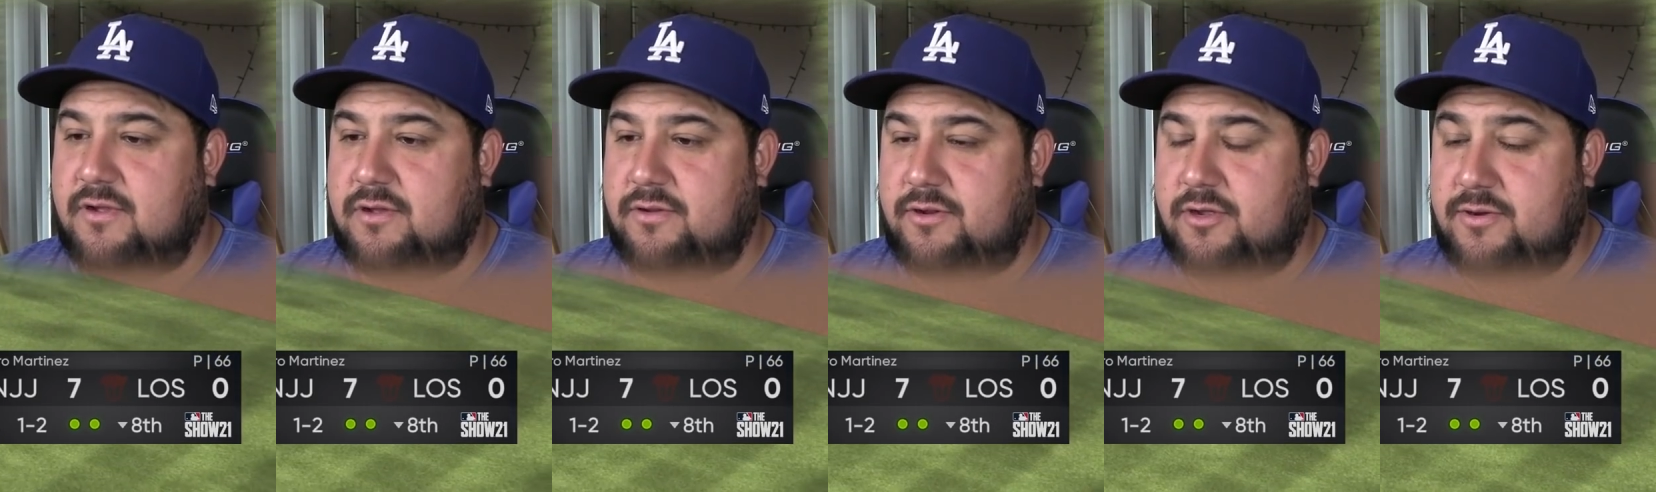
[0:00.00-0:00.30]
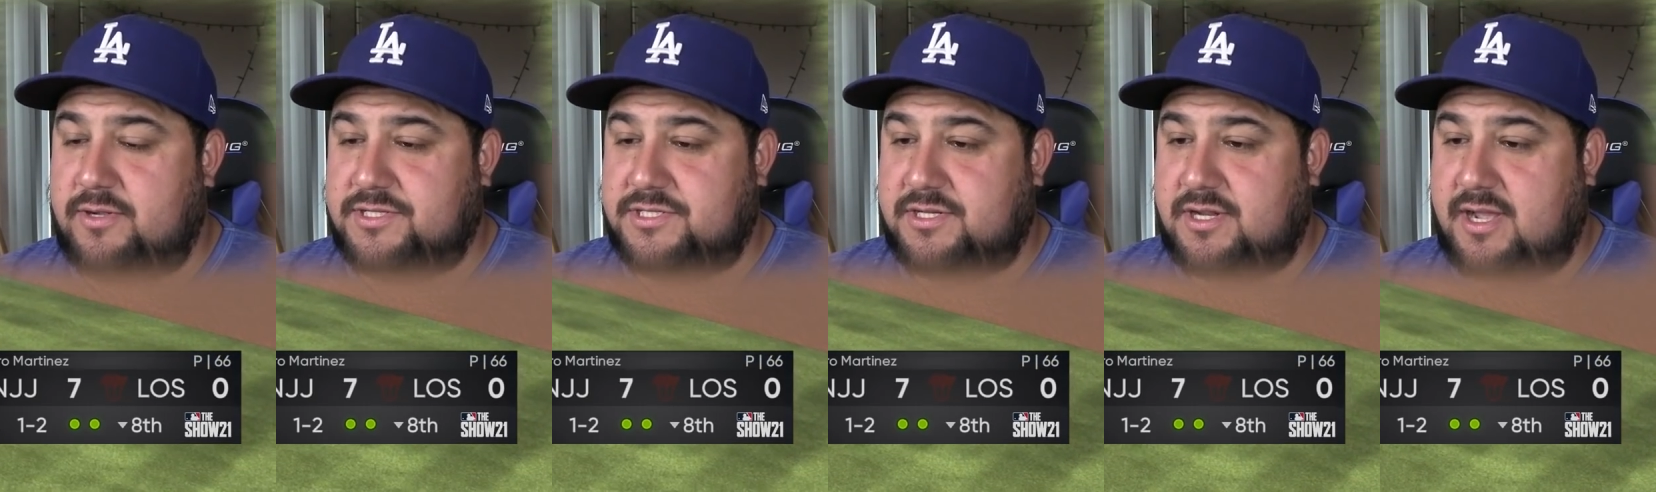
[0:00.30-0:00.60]
Oh,
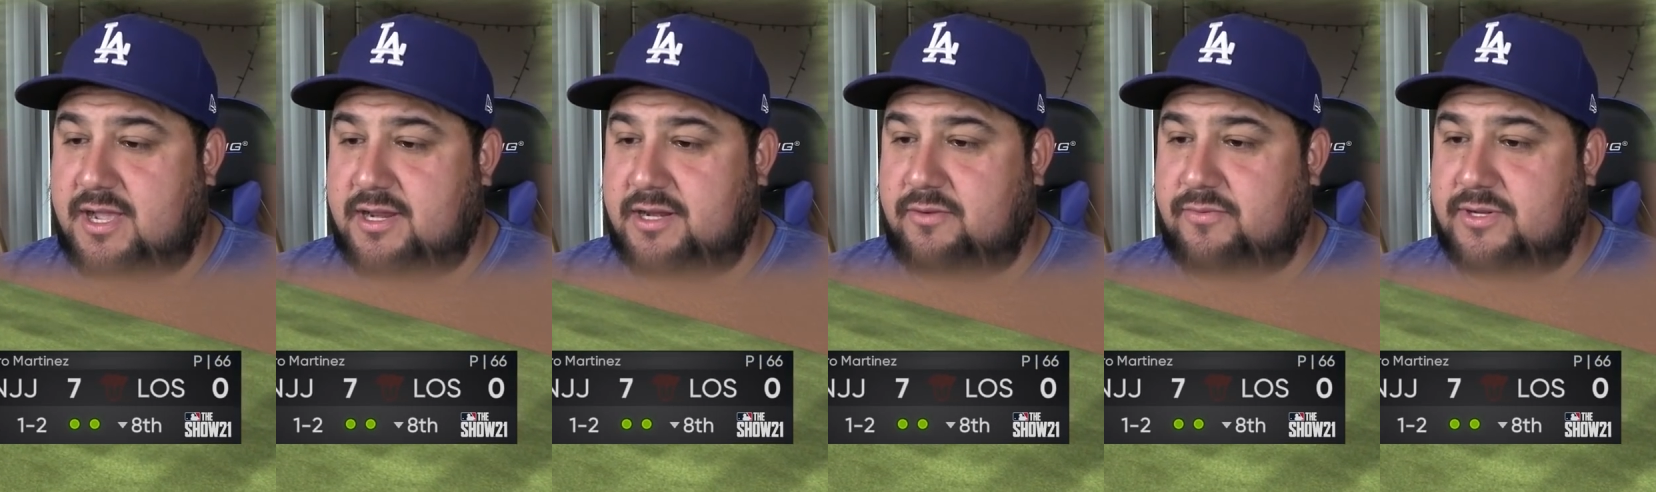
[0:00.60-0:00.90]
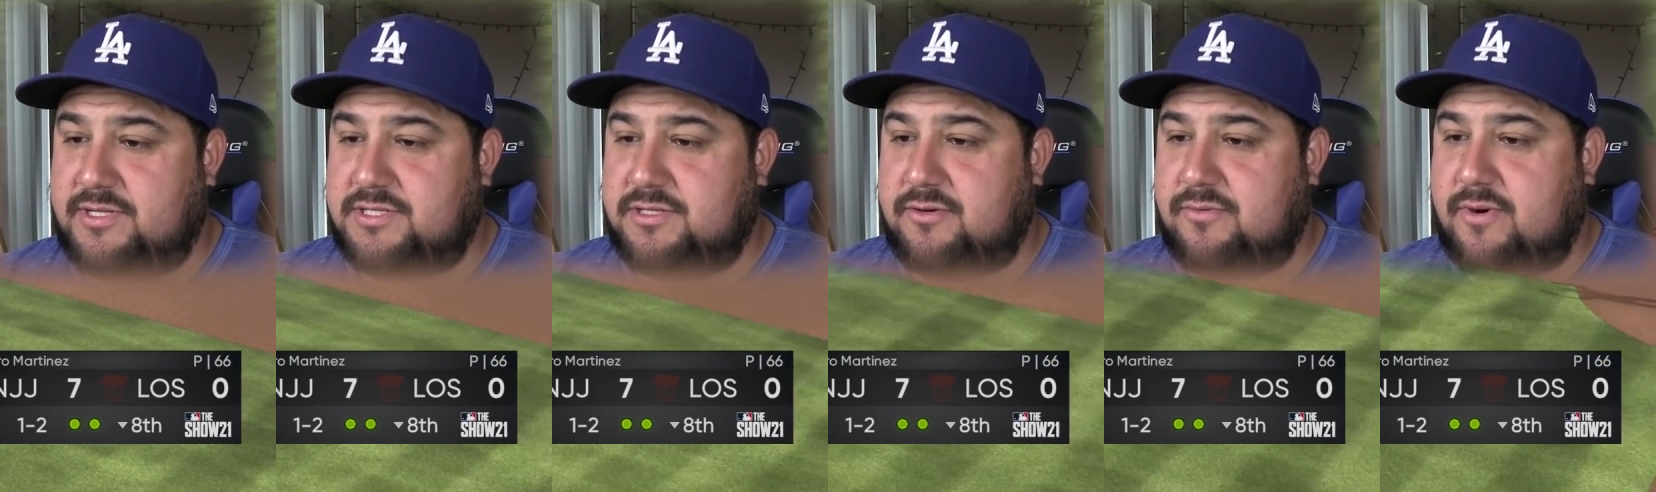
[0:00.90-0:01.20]
no, it's not. He
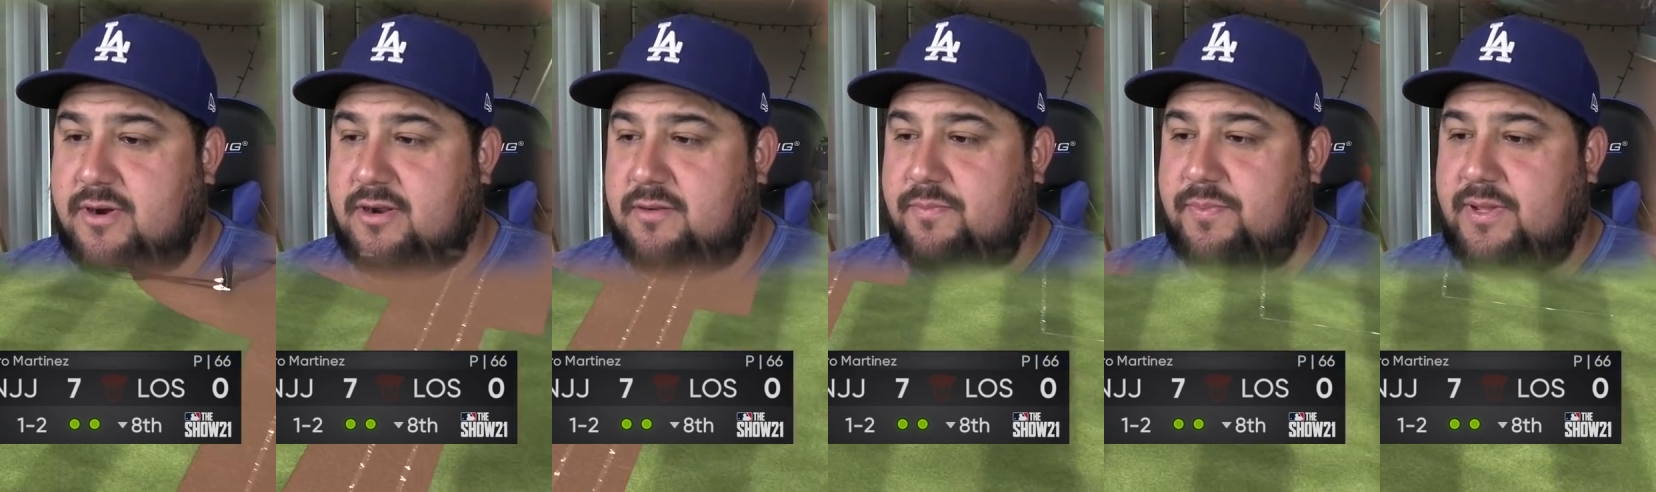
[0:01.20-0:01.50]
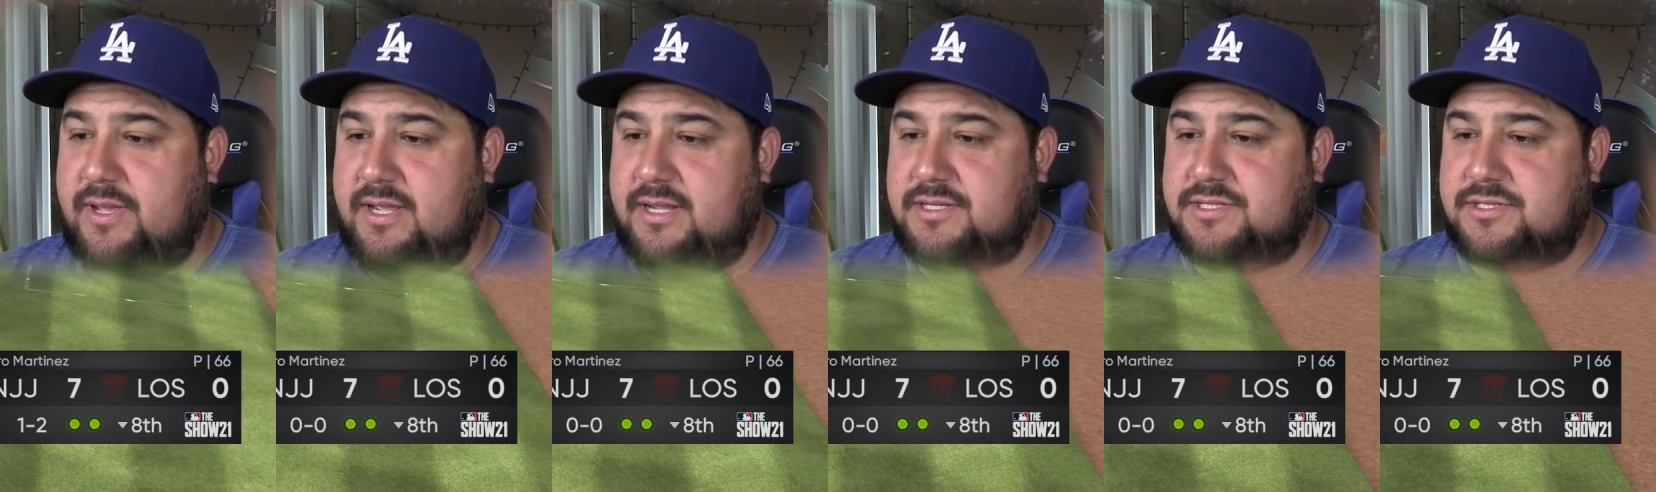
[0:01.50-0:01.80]
went to the wrong
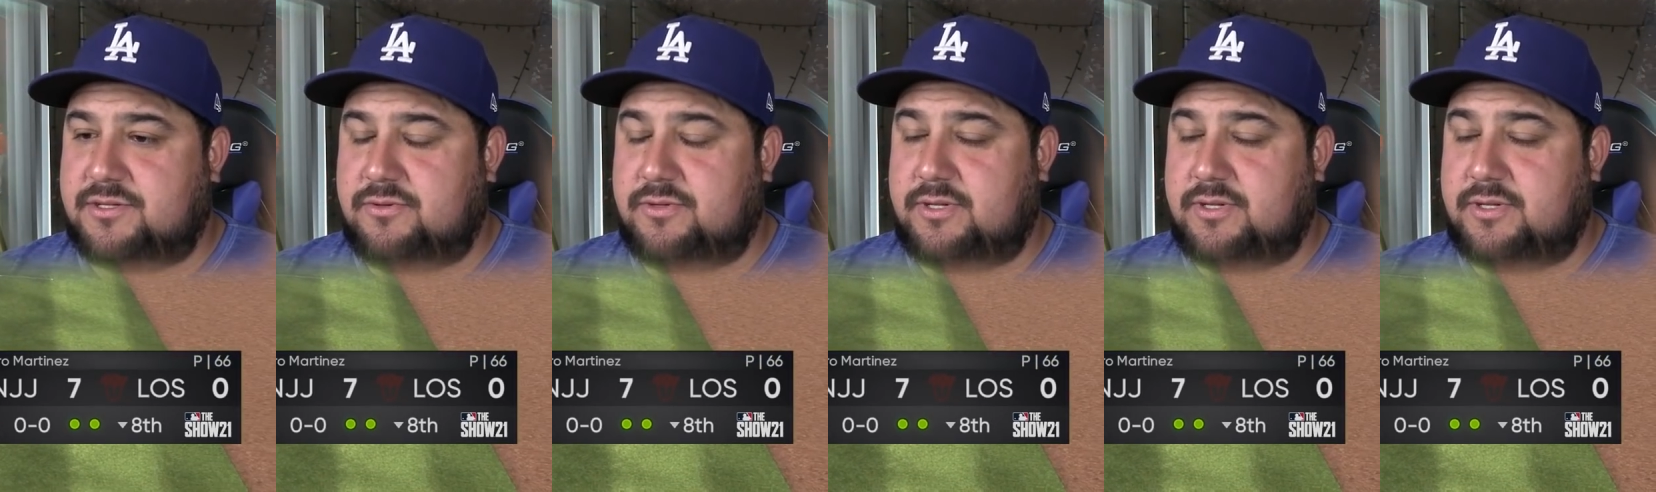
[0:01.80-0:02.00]
base.